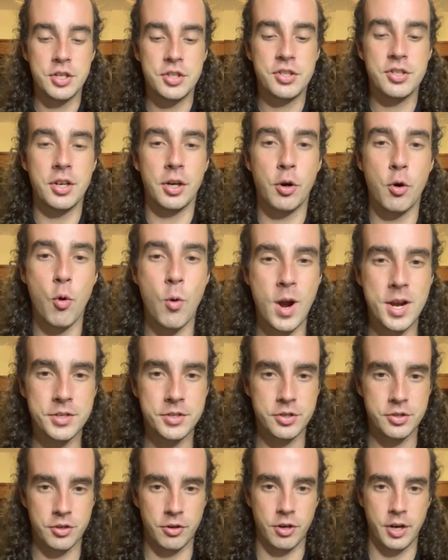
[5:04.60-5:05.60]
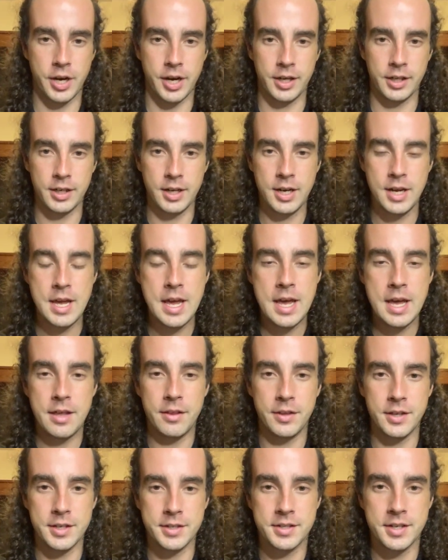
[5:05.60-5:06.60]
sequestering
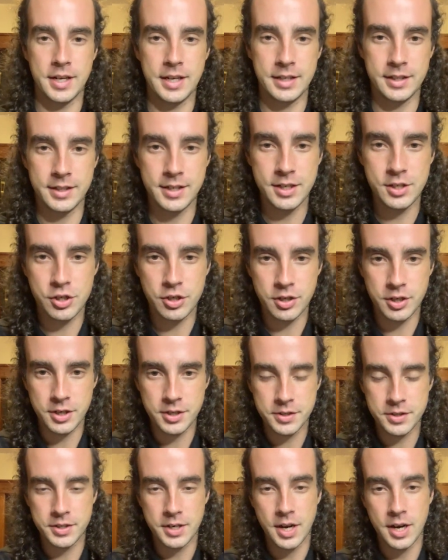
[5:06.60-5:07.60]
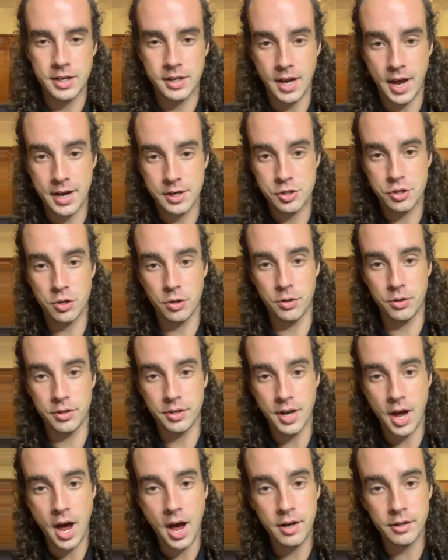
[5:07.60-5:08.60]
this indigenous natural
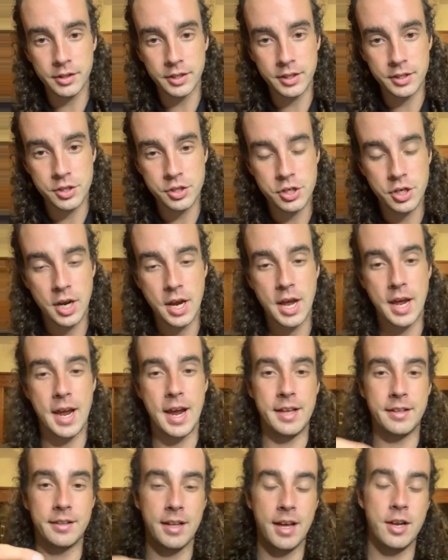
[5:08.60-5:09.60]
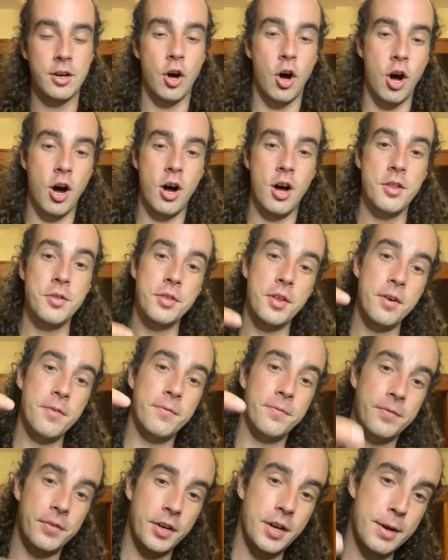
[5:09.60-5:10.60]
knowledge, and then on the
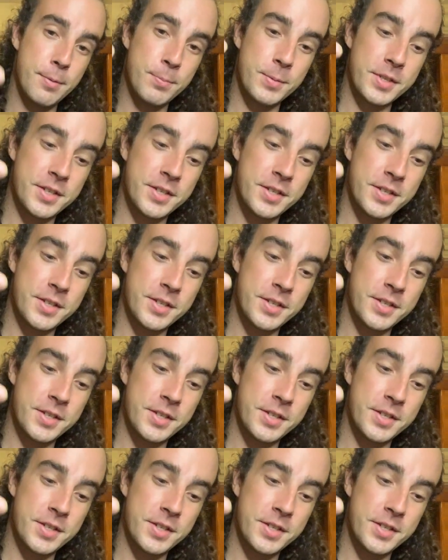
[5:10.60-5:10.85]
flip